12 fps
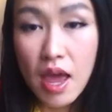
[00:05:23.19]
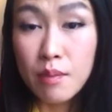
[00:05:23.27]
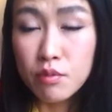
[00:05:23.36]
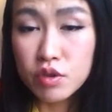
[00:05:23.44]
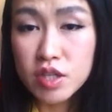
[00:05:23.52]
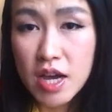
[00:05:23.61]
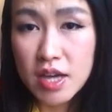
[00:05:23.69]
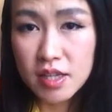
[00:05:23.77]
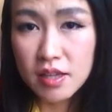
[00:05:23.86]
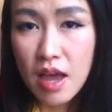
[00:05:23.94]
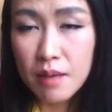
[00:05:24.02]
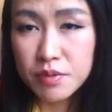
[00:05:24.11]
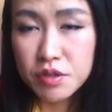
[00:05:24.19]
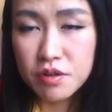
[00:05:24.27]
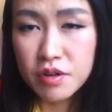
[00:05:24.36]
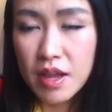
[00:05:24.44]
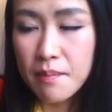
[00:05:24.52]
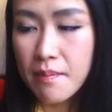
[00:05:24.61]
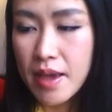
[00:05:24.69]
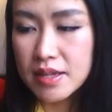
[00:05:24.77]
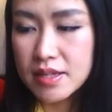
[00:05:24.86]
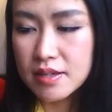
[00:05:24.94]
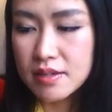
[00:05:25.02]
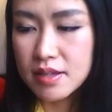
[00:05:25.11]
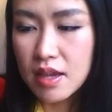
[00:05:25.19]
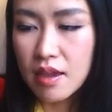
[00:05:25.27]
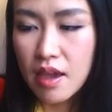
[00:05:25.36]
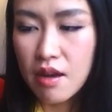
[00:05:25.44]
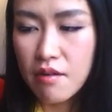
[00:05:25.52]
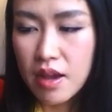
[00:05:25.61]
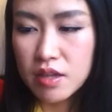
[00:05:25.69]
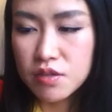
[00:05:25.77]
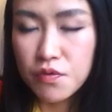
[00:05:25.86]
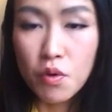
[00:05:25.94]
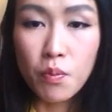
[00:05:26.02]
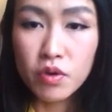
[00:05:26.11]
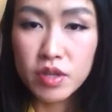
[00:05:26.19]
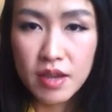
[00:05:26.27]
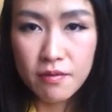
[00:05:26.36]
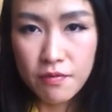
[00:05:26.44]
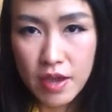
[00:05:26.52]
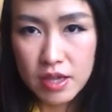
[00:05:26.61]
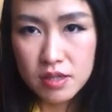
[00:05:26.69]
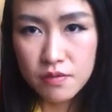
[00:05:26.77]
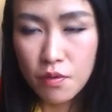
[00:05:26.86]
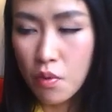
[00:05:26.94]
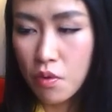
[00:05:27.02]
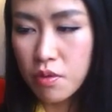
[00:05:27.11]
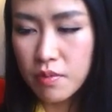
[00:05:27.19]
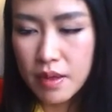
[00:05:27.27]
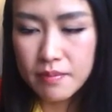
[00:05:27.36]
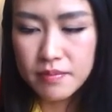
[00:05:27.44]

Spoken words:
And Muji has an absolutely amazing skincare range for body and face for both of